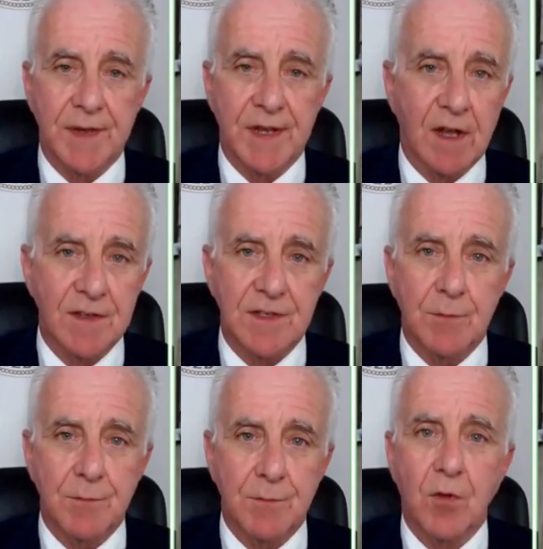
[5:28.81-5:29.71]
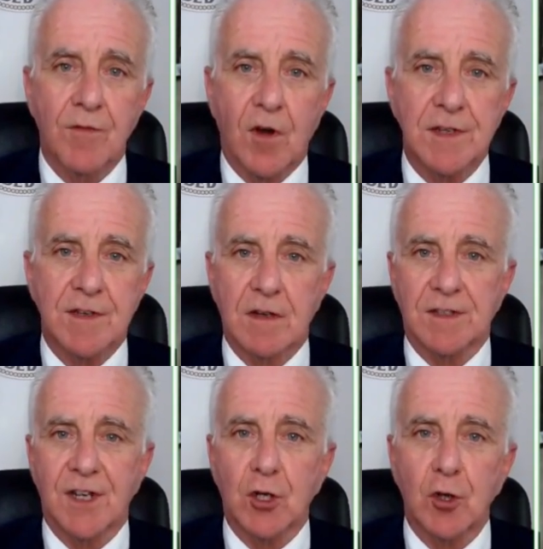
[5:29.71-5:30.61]
because the people of Artsakh
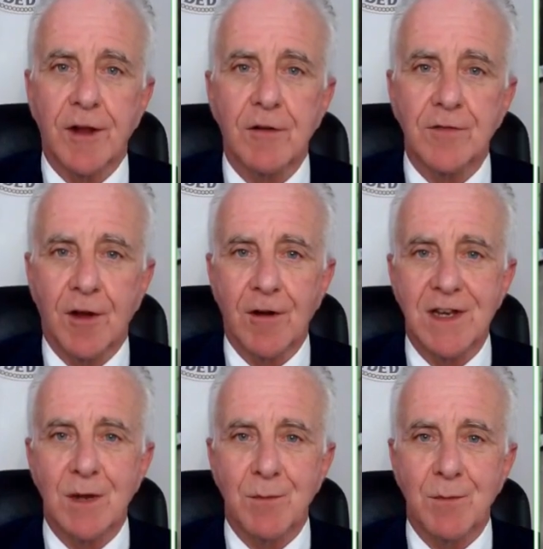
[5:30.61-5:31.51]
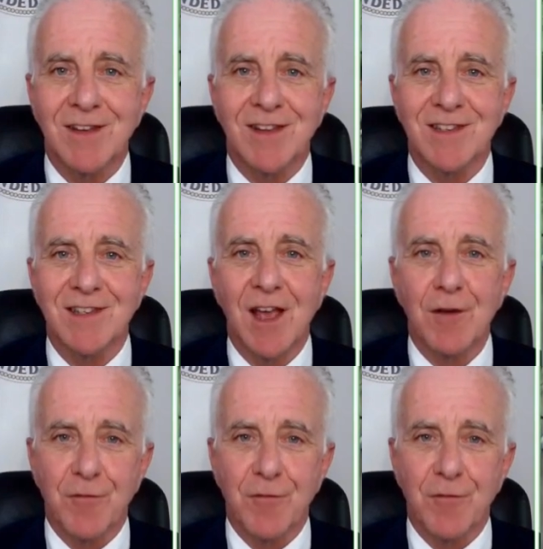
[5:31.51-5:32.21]
declared their independence